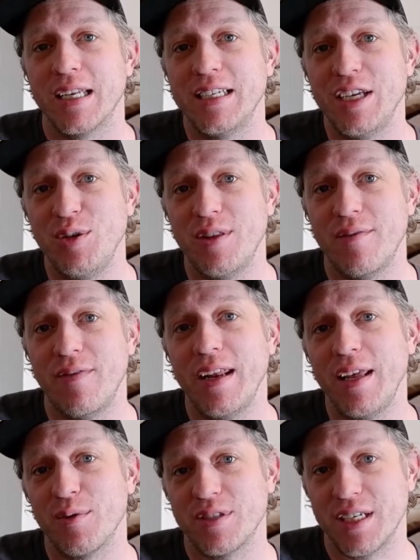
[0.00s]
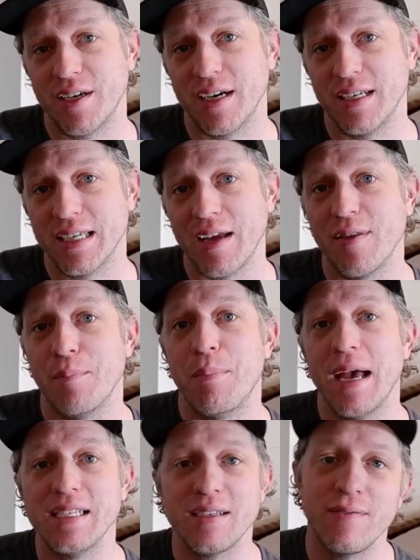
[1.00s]
to continue the video series of the
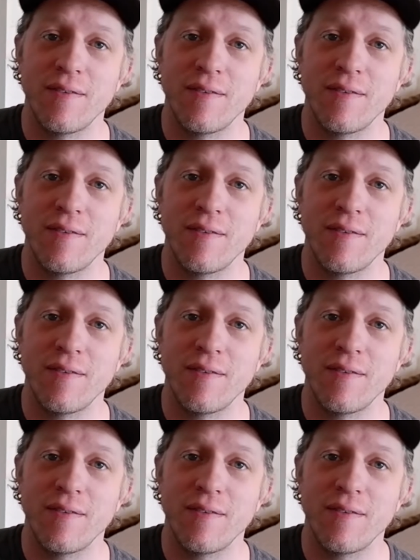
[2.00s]
best